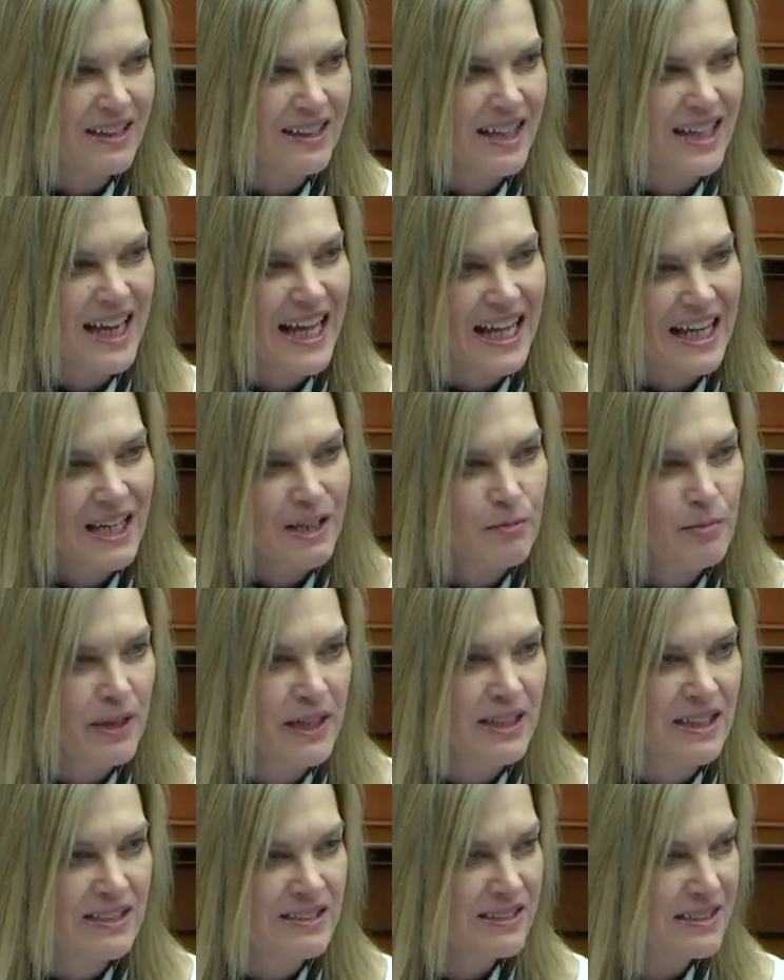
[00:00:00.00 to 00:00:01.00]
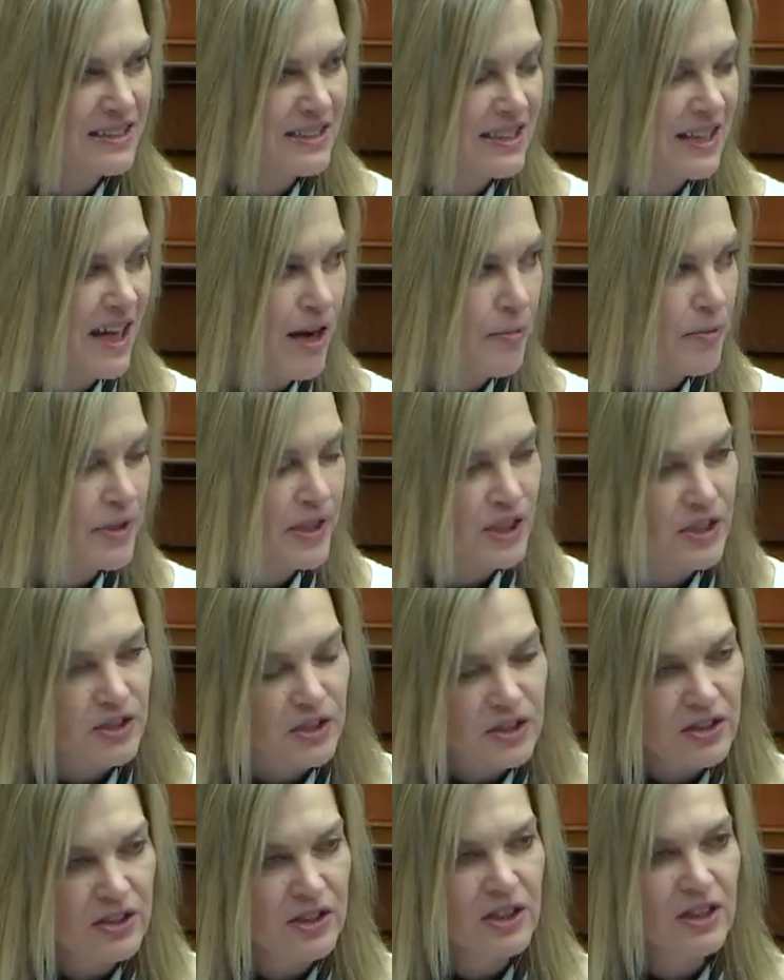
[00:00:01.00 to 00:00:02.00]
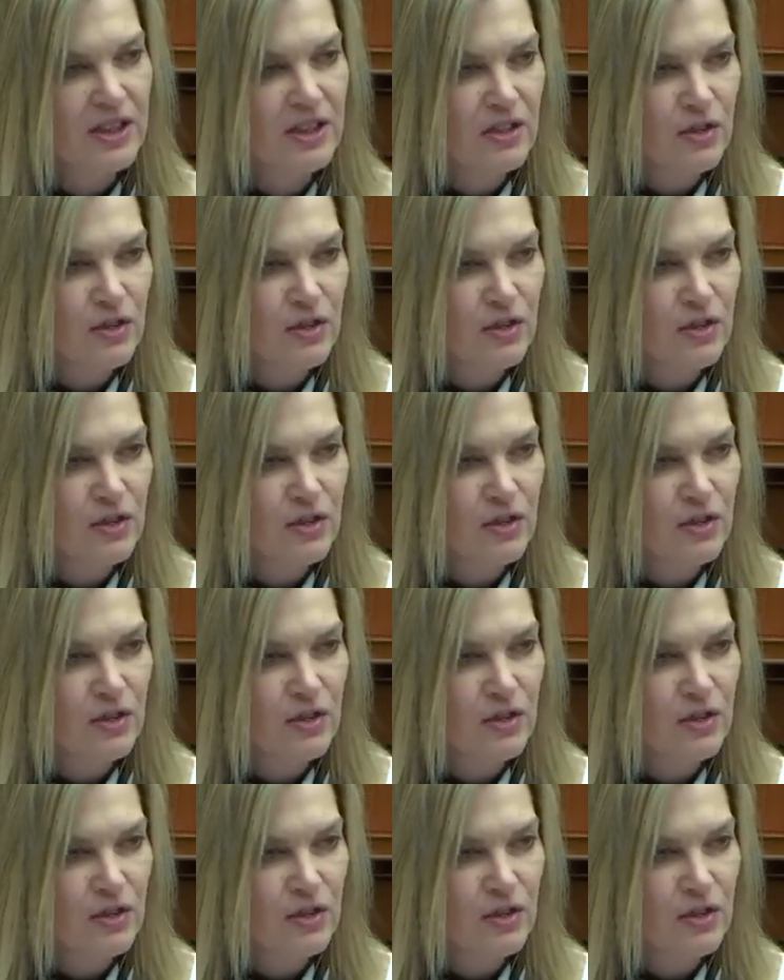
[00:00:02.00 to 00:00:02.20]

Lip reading: than anybody sitting up here